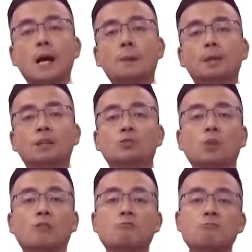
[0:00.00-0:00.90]
because
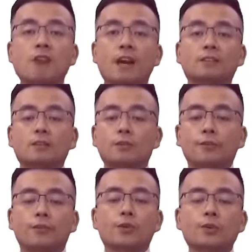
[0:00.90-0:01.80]
we read
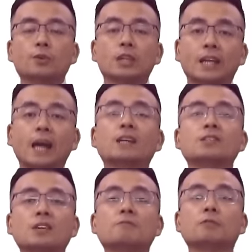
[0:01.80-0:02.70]
through the
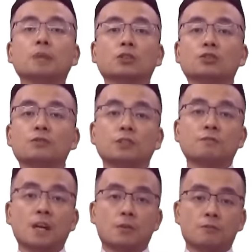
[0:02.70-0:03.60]
case information for the
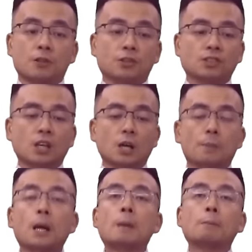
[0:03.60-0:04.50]
very first time,
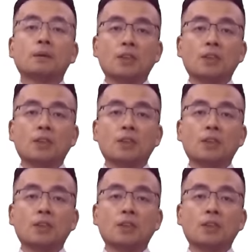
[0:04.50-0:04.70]
but